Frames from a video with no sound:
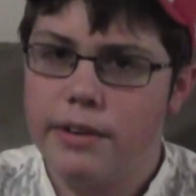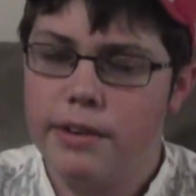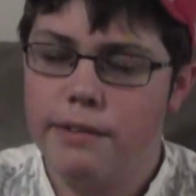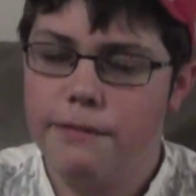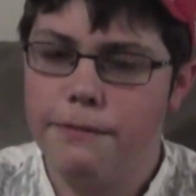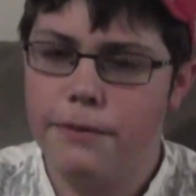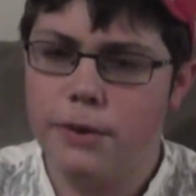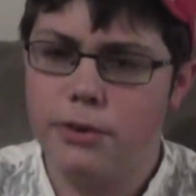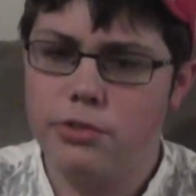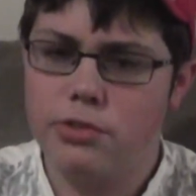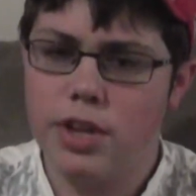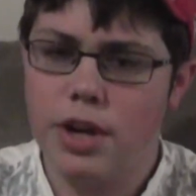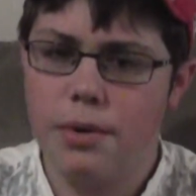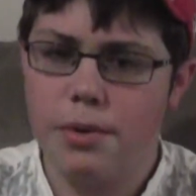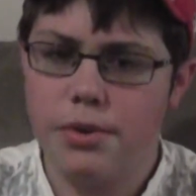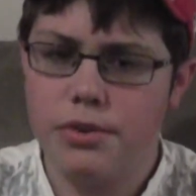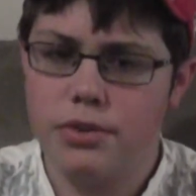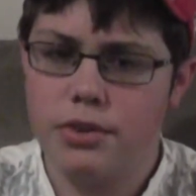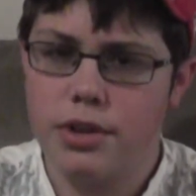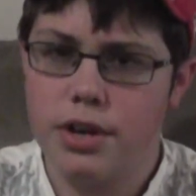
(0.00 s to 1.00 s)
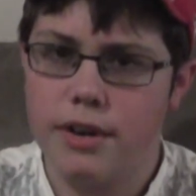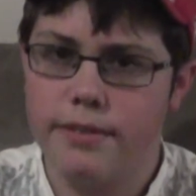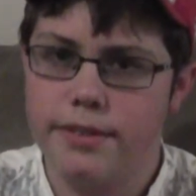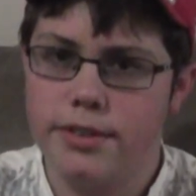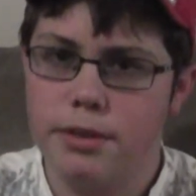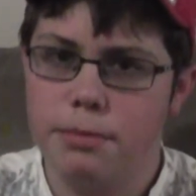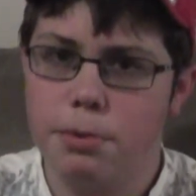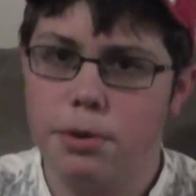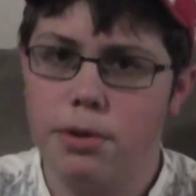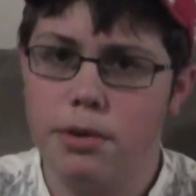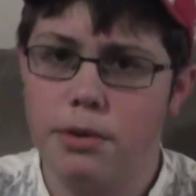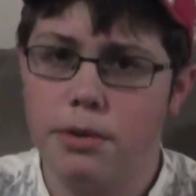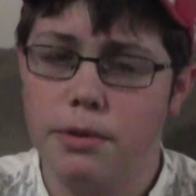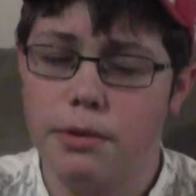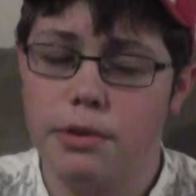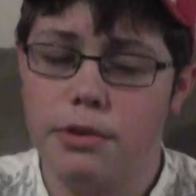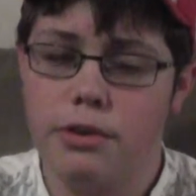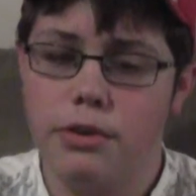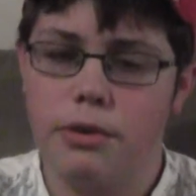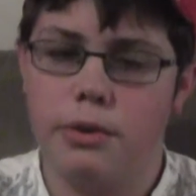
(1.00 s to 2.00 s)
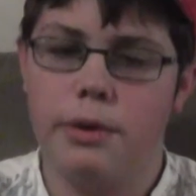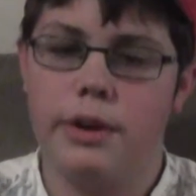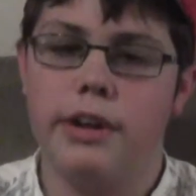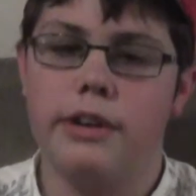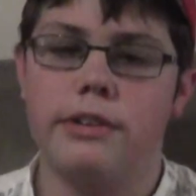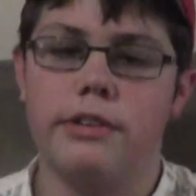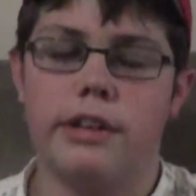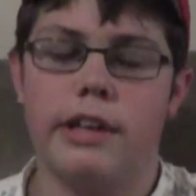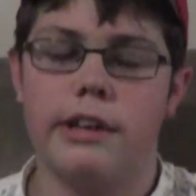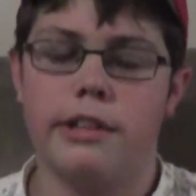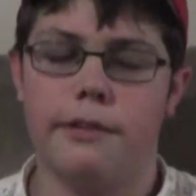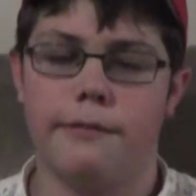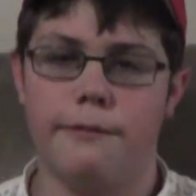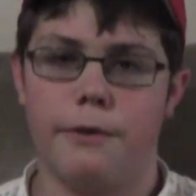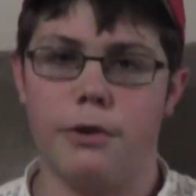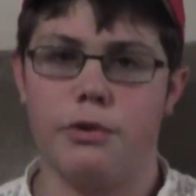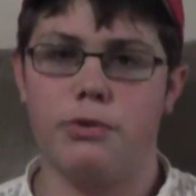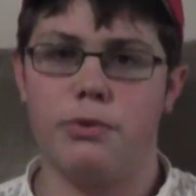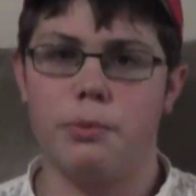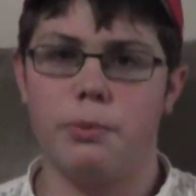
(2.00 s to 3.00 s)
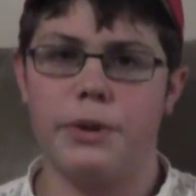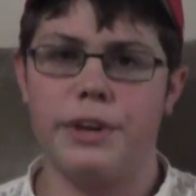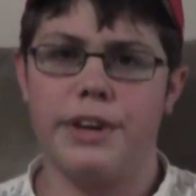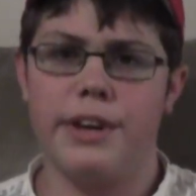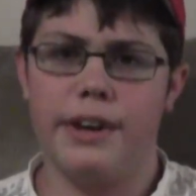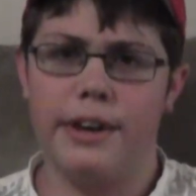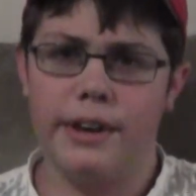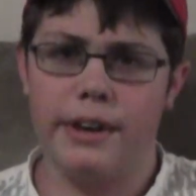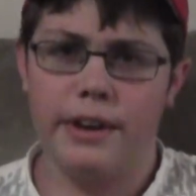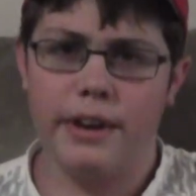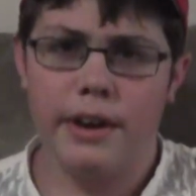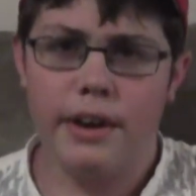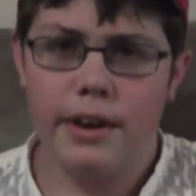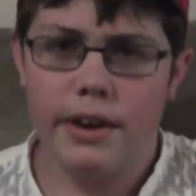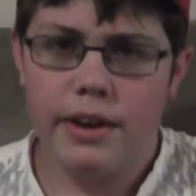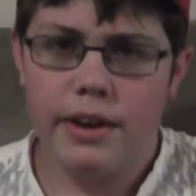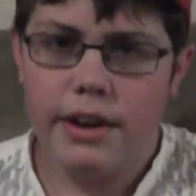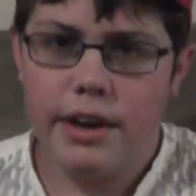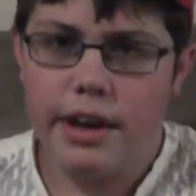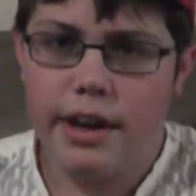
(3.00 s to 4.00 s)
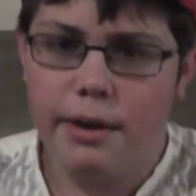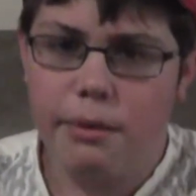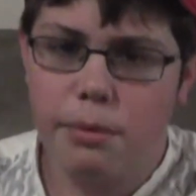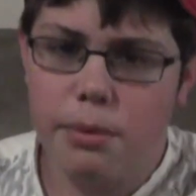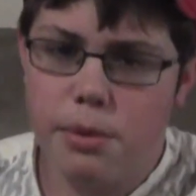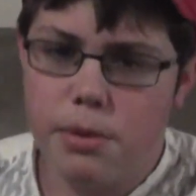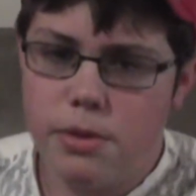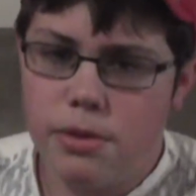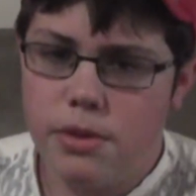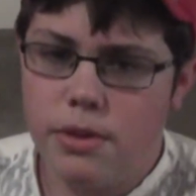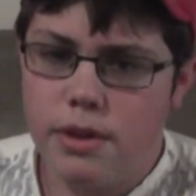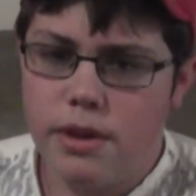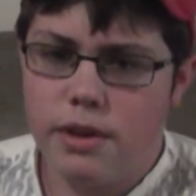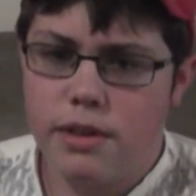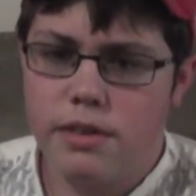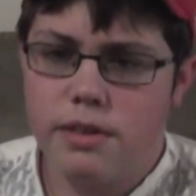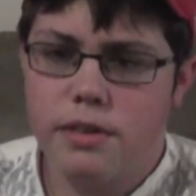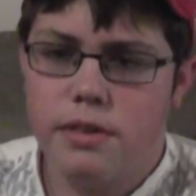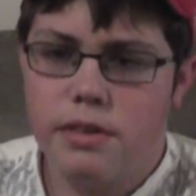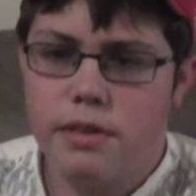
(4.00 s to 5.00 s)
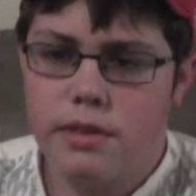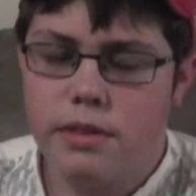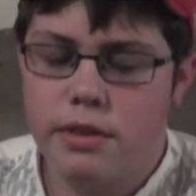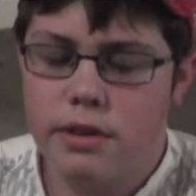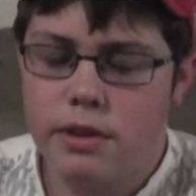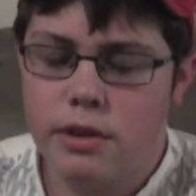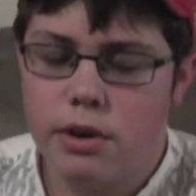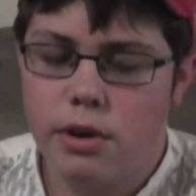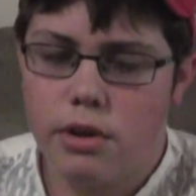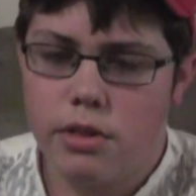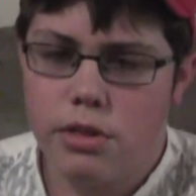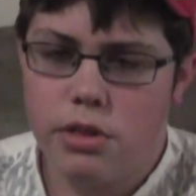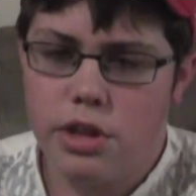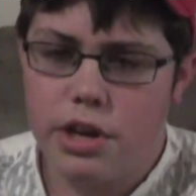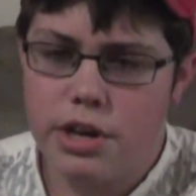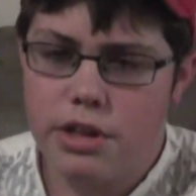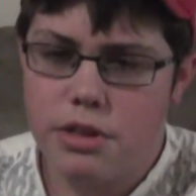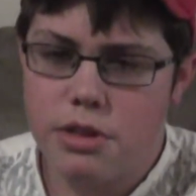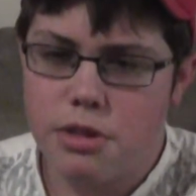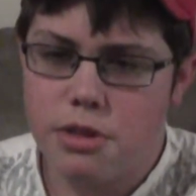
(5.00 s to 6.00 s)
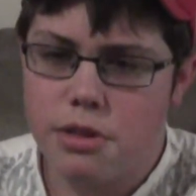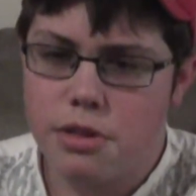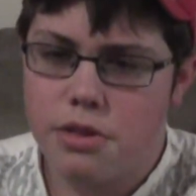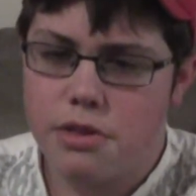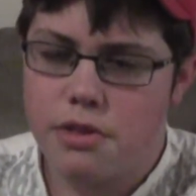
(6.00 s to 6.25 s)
At first I wasn't comfortable to it. Like the first week, I would just change in the